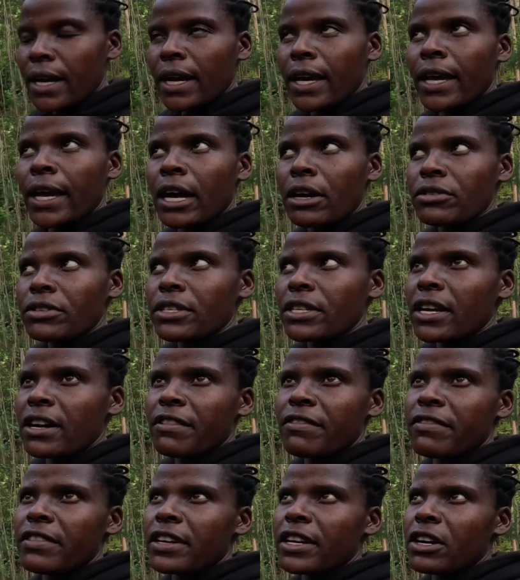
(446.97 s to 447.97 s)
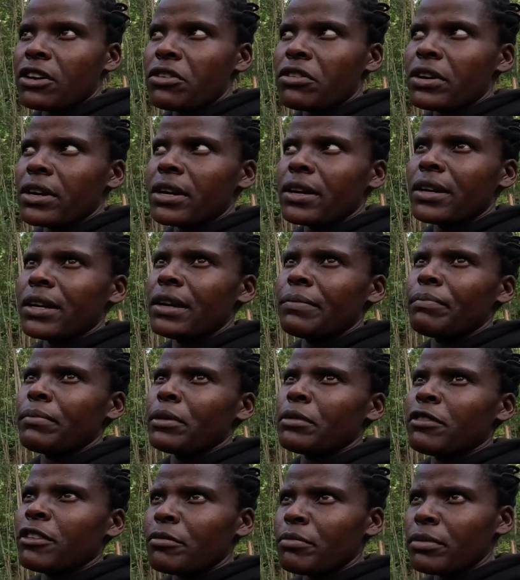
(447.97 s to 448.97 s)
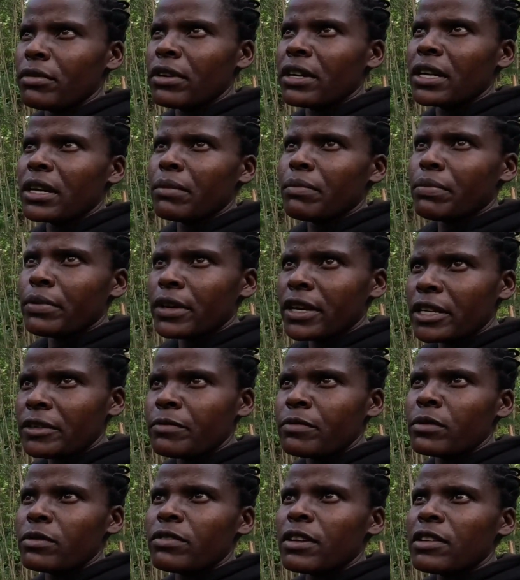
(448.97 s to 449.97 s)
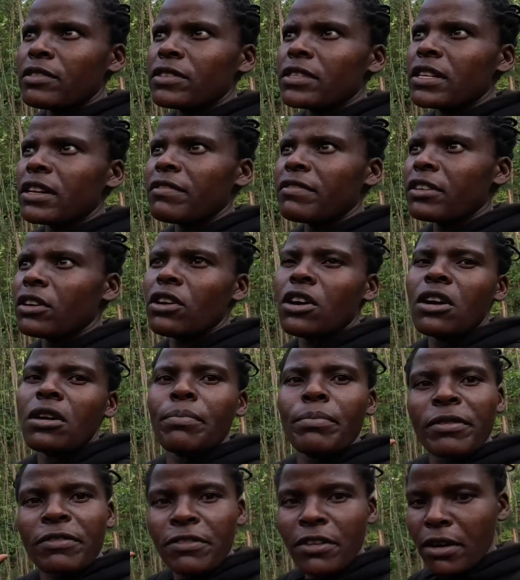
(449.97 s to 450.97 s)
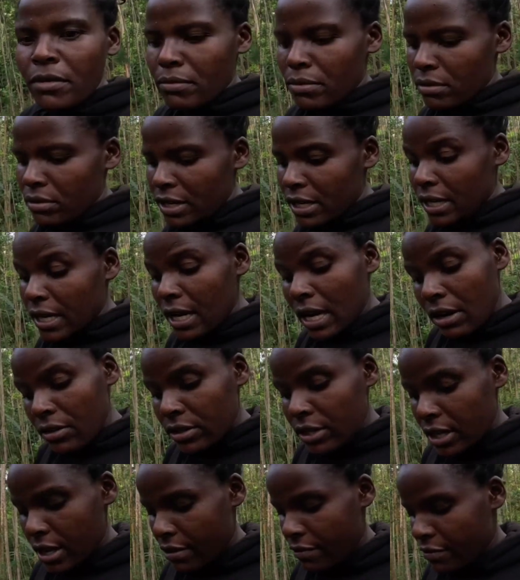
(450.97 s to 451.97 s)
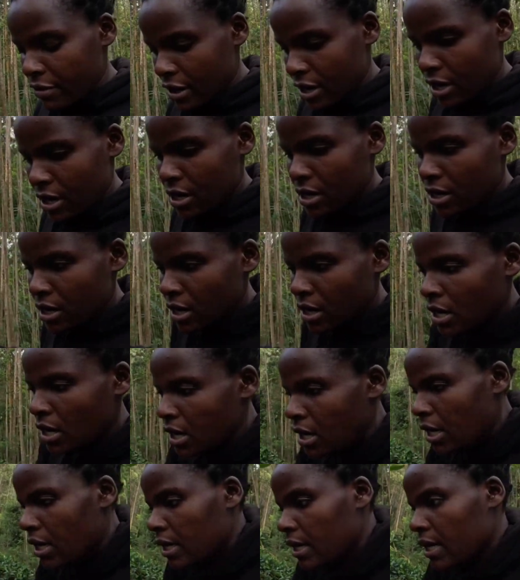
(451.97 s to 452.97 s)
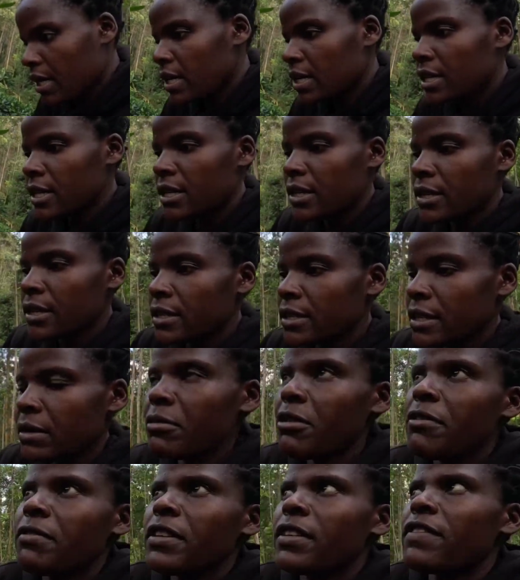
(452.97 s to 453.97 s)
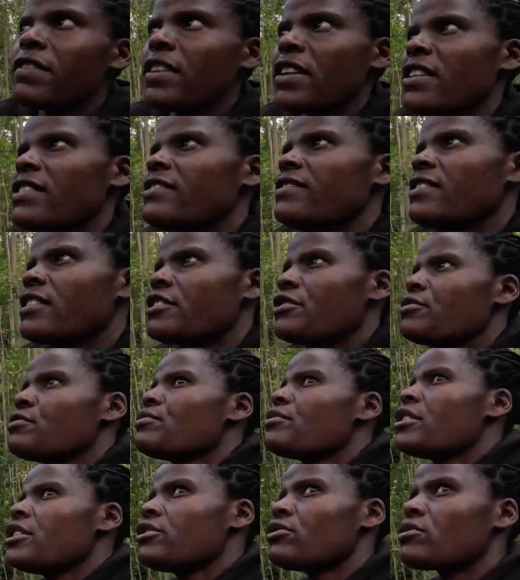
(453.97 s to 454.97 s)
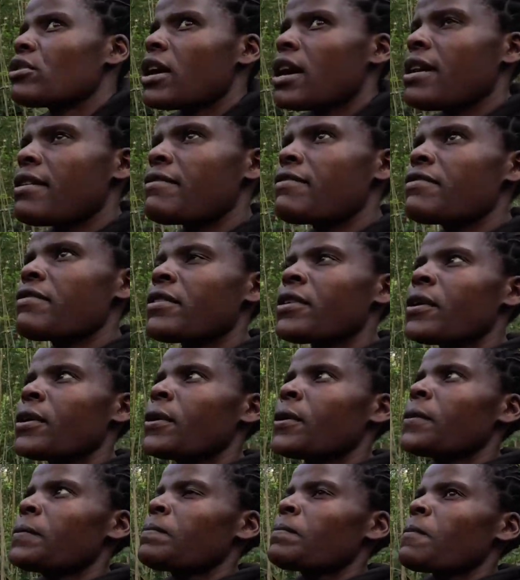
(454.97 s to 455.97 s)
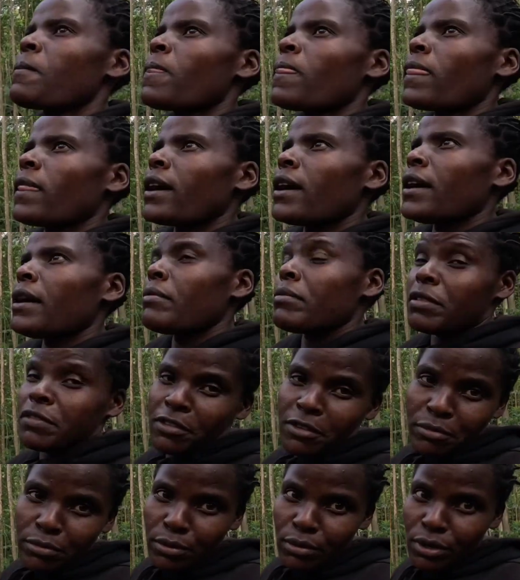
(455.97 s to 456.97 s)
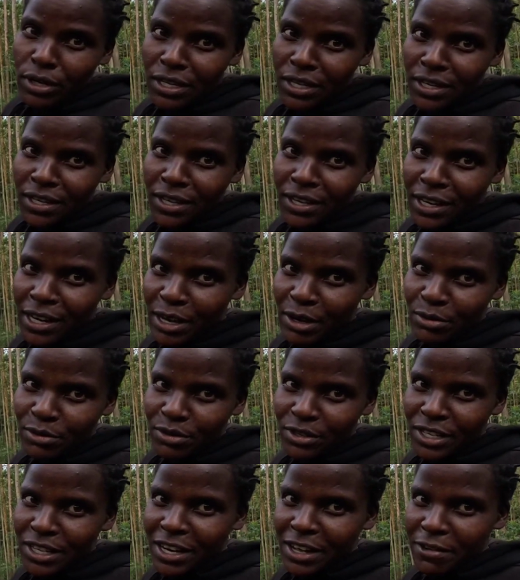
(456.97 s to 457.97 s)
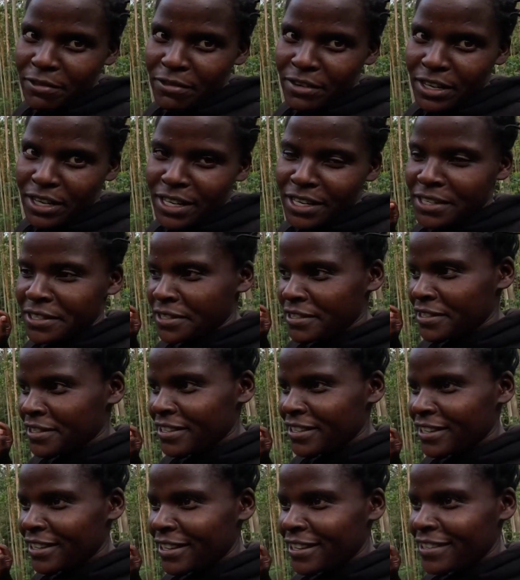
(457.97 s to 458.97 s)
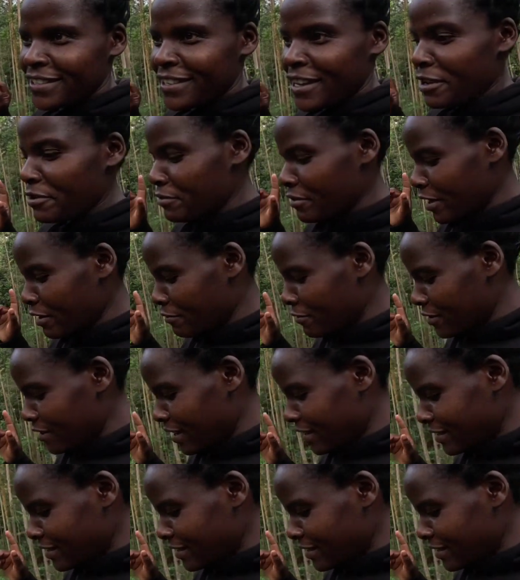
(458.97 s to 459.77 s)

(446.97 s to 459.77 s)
a house in Africa or uh, before building a bulletproof house in Africa or before building a house in Africa. Yeah some of the things that you need to have uh, before building a house in Africa. Yes, are you ready for